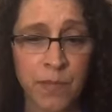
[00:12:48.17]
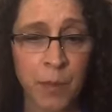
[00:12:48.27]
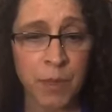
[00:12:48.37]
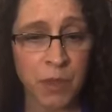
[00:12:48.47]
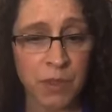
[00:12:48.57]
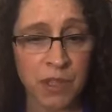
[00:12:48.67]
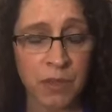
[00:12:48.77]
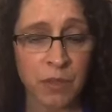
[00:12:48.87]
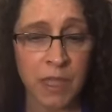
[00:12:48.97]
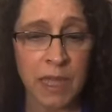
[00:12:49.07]
Abuse
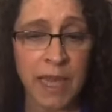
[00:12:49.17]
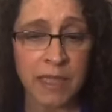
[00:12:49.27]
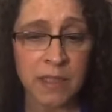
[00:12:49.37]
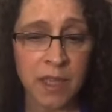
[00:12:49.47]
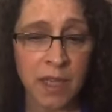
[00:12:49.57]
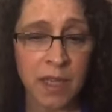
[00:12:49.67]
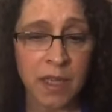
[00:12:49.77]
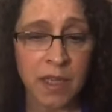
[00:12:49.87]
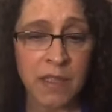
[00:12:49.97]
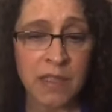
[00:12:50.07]
or neglect.
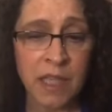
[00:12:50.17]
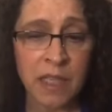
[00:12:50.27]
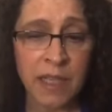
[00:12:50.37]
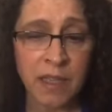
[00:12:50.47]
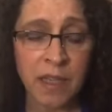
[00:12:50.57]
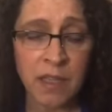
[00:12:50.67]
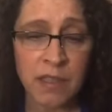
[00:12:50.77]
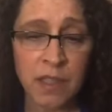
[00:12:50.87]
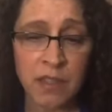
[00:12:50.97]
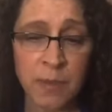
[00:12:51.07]
Suddenly I
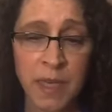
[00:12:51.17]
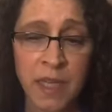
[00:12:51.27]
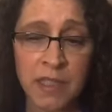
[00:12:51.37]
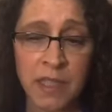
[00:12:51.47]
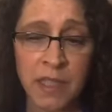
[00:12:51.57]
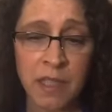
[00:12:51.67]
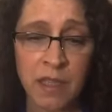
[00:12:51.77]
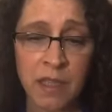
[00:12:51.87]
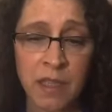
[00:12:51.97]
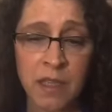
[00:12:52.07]
can't touch my latte.
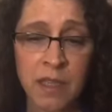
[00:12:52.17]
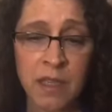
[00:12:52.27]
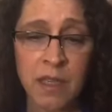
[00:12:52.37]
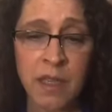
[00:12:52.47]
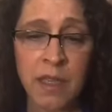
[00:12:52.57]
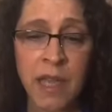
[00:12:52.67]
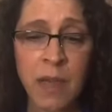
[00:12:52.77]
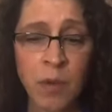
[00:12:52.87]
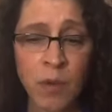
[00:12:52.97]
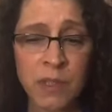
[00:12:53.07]

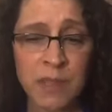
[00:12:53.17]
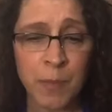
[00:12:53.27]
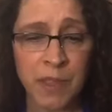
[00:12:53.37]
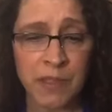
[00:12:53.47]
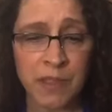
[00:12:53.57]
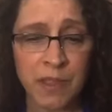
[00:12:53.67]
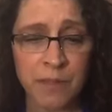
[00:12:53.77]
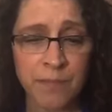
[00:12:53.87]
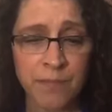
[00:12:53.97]
How old is Buster?